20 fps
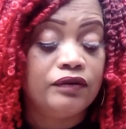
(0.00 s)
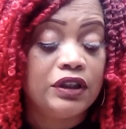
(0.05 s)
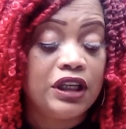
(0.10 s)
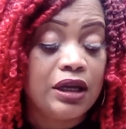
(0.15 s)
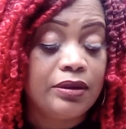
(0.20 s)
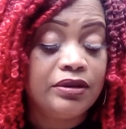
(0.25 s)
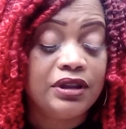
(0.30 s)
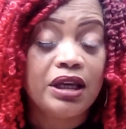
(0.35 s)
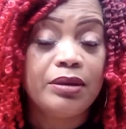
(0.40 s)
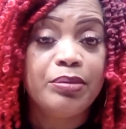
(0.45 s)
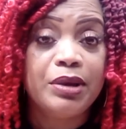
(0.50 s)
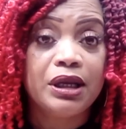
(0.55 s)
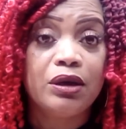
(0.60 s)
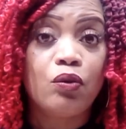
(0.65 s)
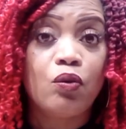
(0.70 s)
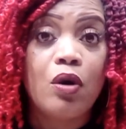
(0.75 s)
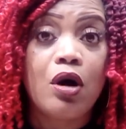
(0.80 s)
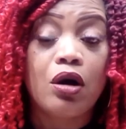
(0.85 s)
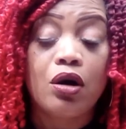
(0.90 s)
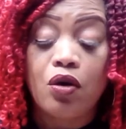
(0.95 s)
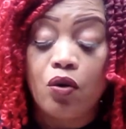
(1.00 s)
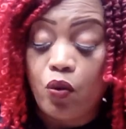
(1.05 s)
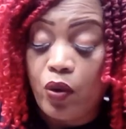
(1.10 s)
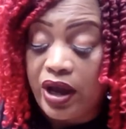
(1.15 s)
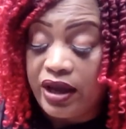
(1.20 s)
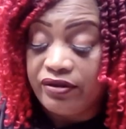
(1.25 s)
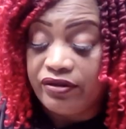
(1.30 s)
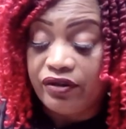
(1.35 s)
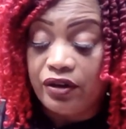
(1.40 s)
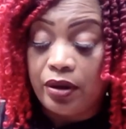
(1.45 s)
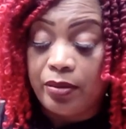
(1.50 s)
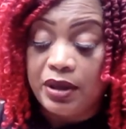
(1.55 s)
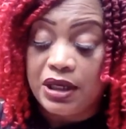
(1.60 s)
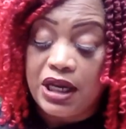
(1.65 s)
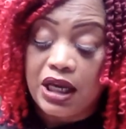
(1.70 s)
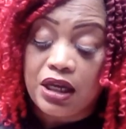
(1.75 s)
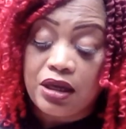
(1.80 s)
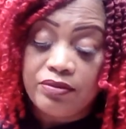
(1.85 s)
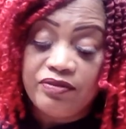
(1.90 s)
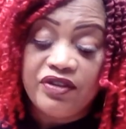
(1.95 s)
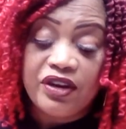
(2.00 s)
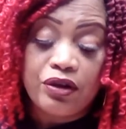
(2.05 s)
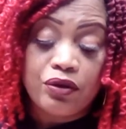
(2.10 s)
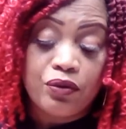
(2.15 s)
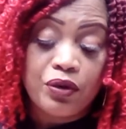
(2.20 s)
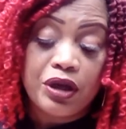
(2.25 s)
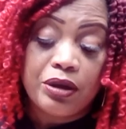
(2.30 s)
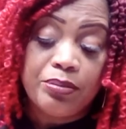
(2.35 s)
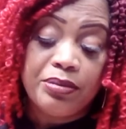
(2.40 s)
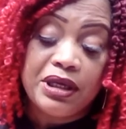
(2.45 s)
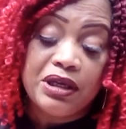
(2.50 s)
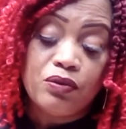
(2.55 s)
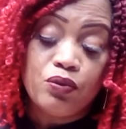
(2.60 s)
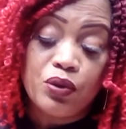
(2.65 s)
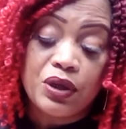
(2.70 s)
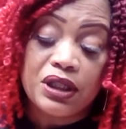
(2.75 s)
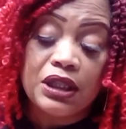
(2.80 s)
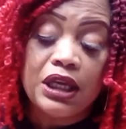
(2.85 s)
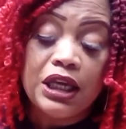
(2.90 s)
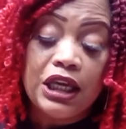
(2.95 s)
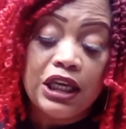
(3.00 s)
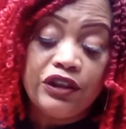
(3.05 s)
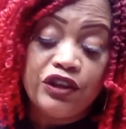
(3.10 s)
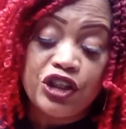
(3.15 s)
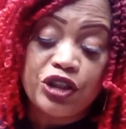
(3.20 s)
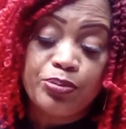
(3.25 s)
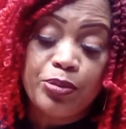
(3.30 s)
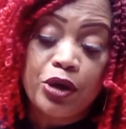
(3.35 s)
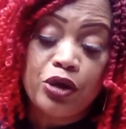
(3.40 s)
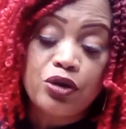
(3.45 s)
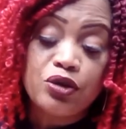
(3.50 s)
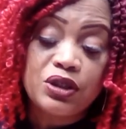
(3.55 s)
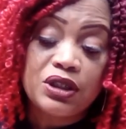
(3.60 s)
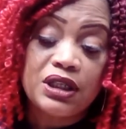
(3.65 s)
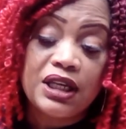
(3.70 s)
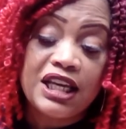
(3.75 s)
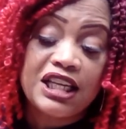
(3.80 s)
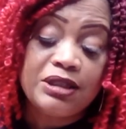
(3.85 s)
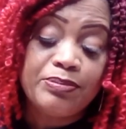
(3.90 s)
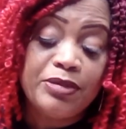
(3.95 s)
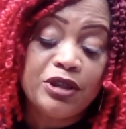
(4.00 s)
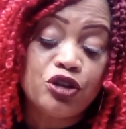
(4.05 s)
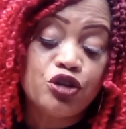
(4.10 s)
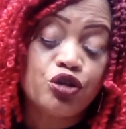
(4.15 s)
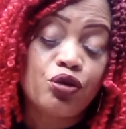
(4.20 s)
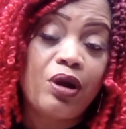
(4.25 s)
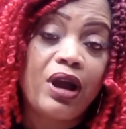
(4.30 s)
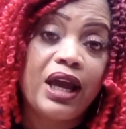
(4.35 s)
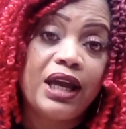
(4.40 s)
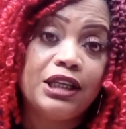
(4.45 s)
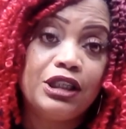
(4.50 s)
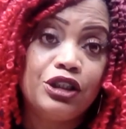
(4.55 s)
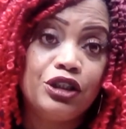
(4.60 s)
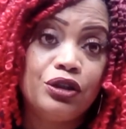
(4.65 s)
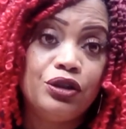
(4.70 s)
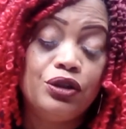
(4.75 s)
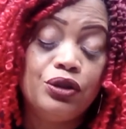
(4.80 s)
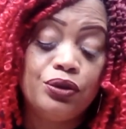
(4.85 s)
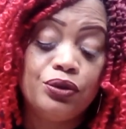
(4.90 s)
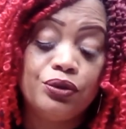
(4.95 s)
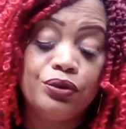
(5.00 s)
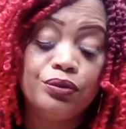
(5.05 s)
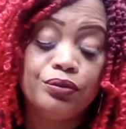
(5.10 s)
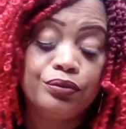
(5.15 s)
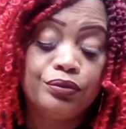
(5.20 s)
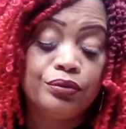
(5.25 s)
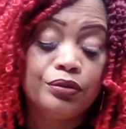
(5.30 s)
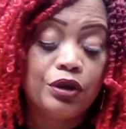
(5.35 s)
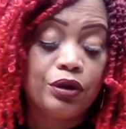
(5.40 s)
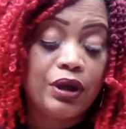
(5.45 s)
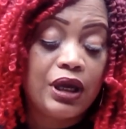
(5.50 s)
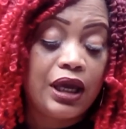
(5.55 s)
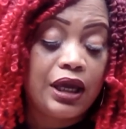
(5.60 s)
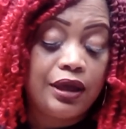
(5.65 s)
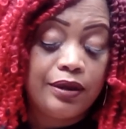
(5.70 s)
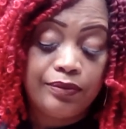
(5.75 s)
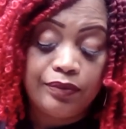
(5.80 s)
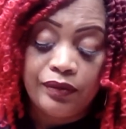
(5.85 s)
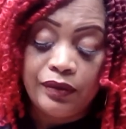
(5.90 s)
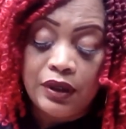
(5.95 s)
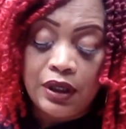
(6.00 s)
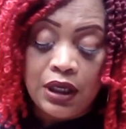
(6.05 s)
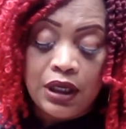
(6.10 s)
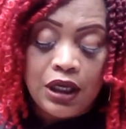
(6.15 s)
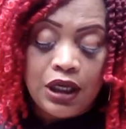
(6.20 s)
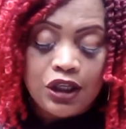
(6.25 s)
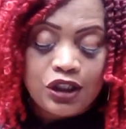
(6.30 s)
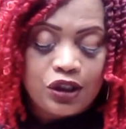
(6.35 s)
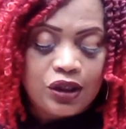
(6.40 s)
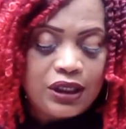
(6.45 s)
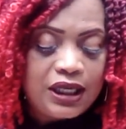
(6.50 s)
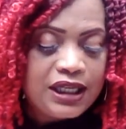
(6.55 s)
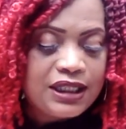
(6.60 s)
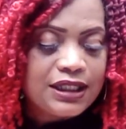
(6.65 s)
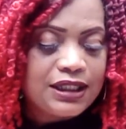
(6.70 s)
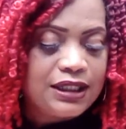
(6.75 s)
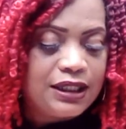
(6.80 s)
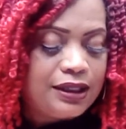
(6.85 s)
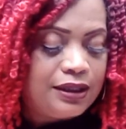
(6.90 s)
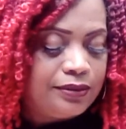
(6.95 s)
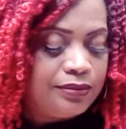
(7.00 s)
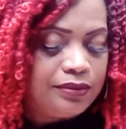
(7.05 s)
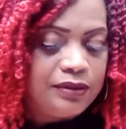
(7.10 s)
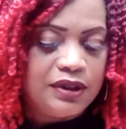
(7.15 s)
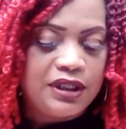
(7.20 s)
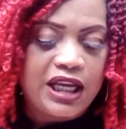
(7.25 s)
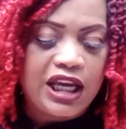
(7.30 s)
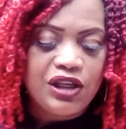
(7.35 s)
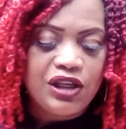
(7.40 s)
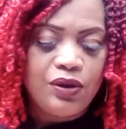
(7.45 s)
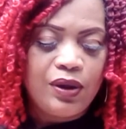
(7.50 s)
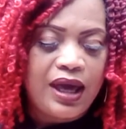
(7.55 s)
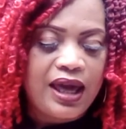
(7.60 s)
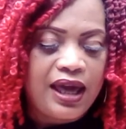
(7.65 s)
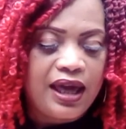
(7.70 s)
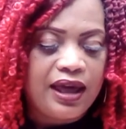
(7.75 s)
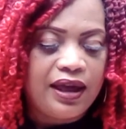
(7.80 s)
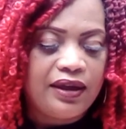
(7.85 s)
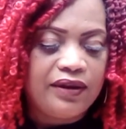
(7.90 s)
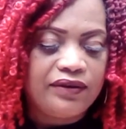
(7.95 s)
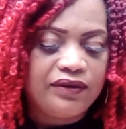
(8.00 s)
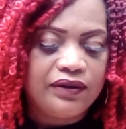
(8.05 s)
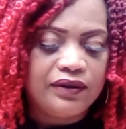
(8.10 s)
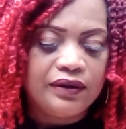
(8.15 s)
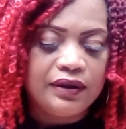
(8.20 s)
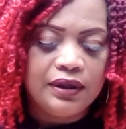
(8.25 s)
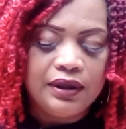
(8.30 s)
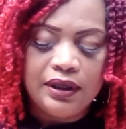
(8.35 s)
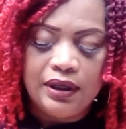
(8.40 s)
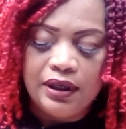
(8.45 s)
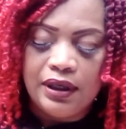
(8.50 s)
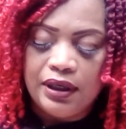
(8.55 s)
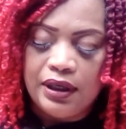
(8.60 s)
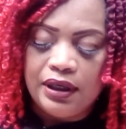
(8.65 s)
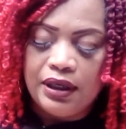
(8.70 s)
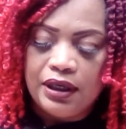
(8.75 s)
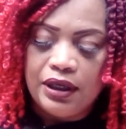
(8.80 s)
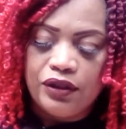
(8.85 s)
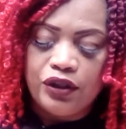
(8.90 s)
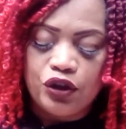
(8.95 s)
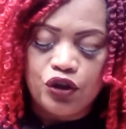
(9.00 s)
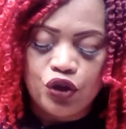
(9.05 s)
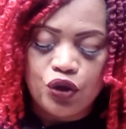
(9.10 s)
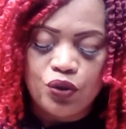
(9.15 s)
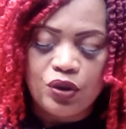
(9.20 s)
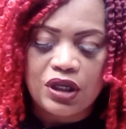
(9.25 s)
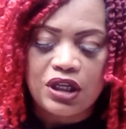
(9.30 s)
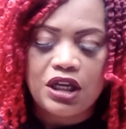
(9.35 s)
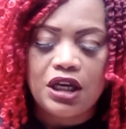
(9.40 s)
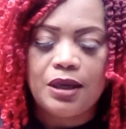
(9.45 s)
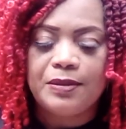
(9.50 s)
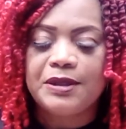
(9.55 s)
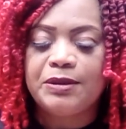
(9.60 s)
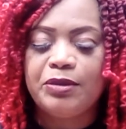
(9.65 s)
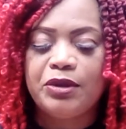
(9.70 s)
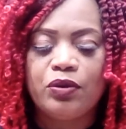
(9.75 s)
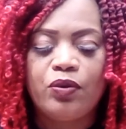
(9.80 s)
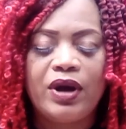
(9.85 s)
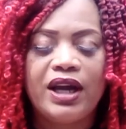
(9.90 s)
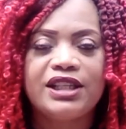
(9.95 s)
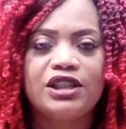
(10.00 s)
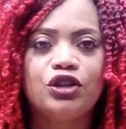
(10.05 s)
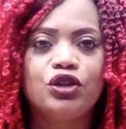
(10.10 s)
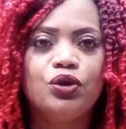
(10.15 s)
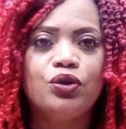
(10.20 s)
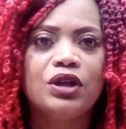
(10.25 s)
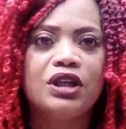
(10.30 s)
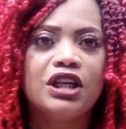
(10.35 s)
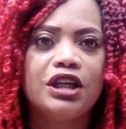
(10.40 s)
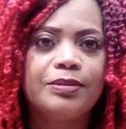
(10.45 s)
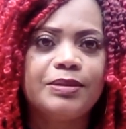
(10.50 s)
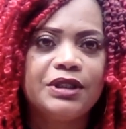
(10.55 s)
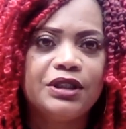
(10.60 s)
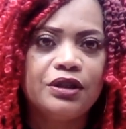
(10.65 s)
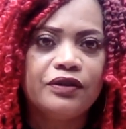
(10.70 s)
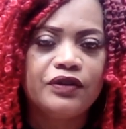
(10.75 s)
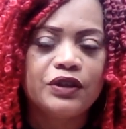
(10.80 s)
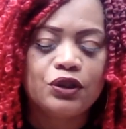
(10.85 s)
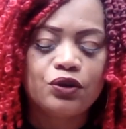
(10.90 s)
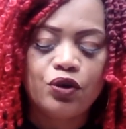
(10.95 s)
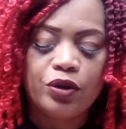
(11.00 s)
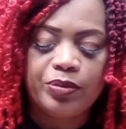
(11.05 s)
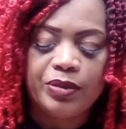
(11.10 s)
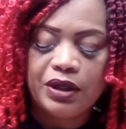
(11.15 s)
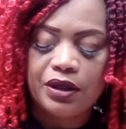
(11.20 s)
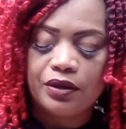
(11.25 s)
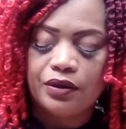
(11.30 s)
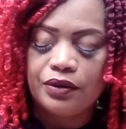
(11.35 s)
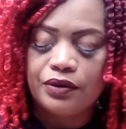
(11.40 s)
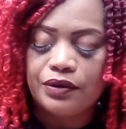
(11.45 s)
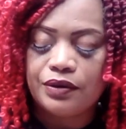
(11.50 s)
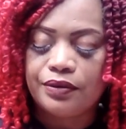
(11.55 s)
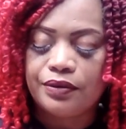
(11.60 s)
They they better walk away from it. And that could very well be what this person has been trying to do. Okay, so let's see. Now have the Two of Cups. Spirit, why is the Two of Cups here for Scorpios?